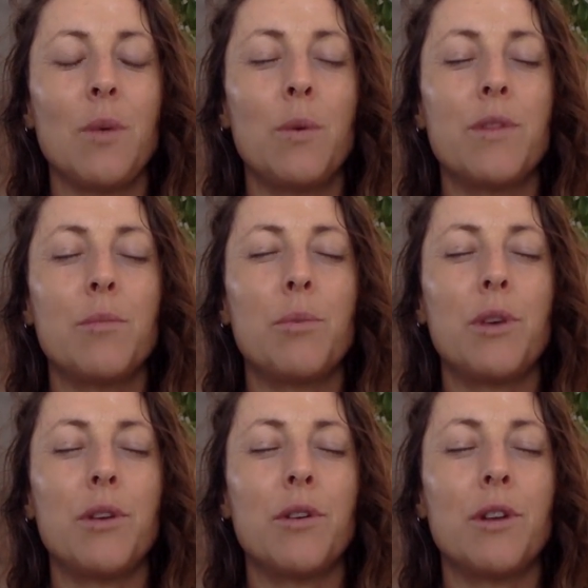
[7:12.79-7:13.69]
with the
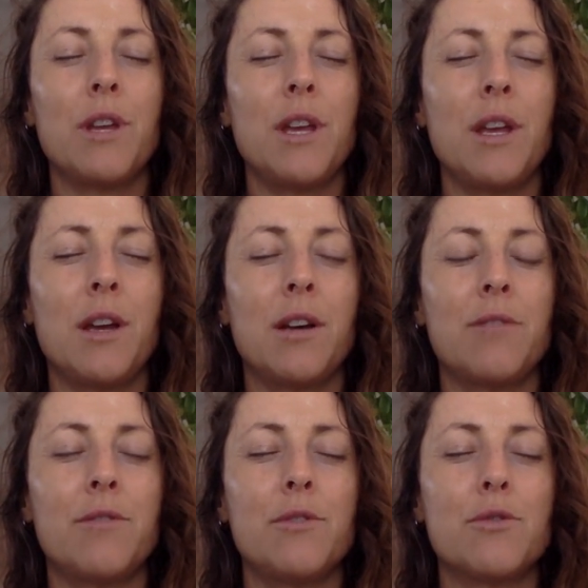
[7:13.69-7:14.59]
purity
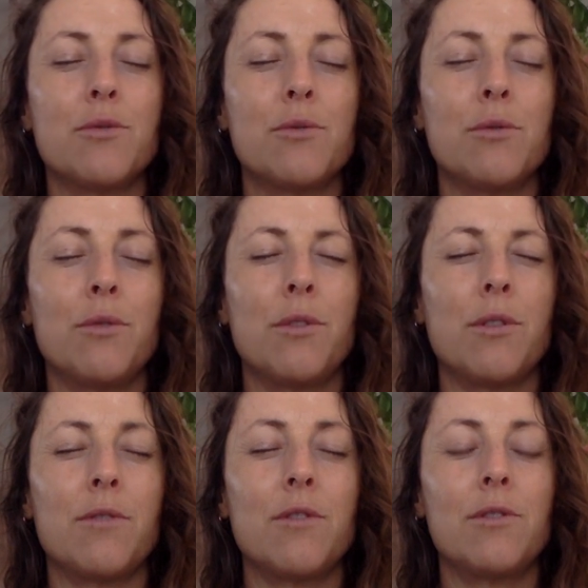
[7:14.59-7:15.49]
of the truth
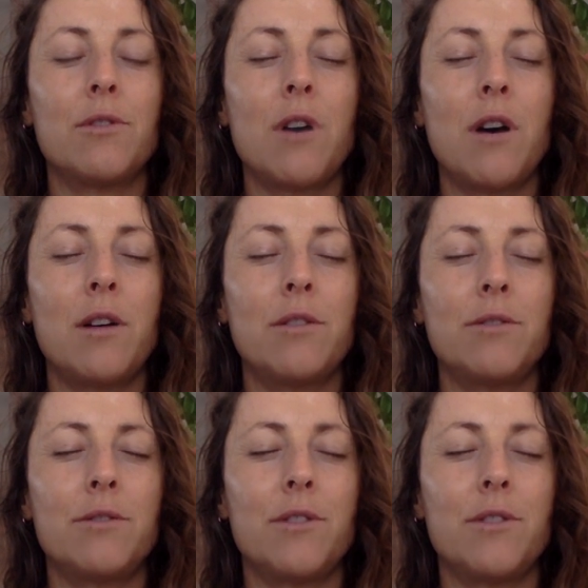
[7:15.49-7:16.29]
of the love,